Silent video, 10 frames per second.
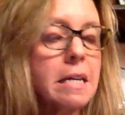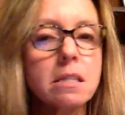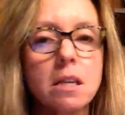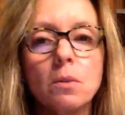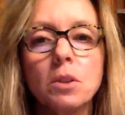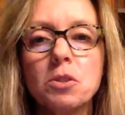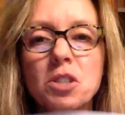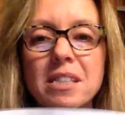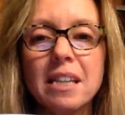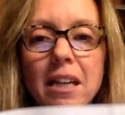So you
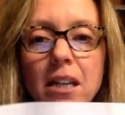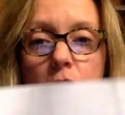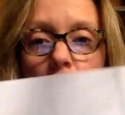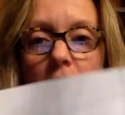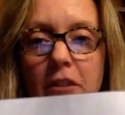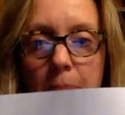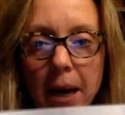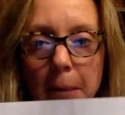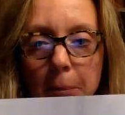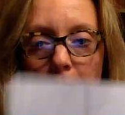just need a sheet of
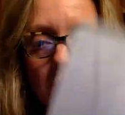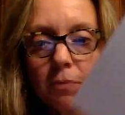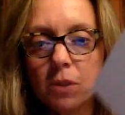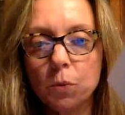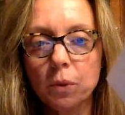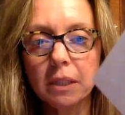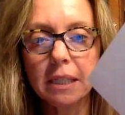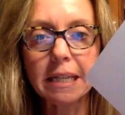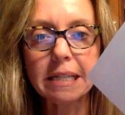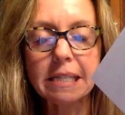paper. It's really
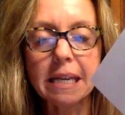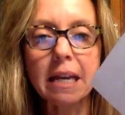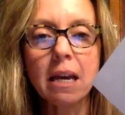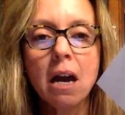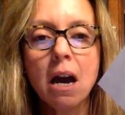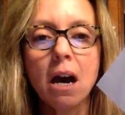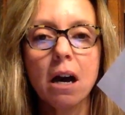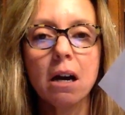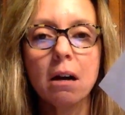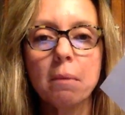easy.
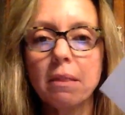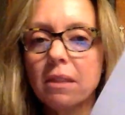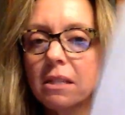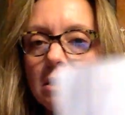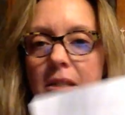This